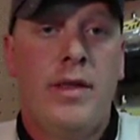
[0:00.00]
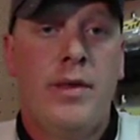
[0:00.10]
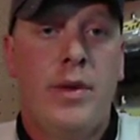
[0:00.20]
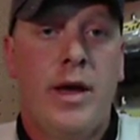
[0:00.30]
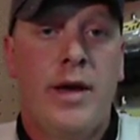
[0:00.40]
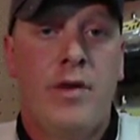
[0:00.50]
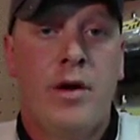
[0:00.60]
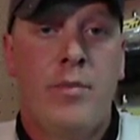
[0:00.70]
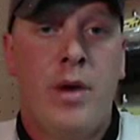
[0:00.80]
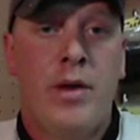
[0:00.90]
and then we have
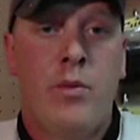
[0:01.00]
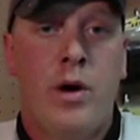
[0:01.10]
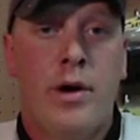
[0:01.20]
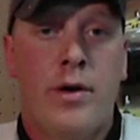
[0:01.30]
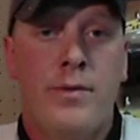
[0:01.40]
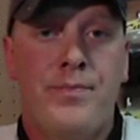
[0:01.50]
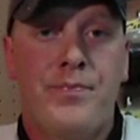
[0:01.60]
our muddy water.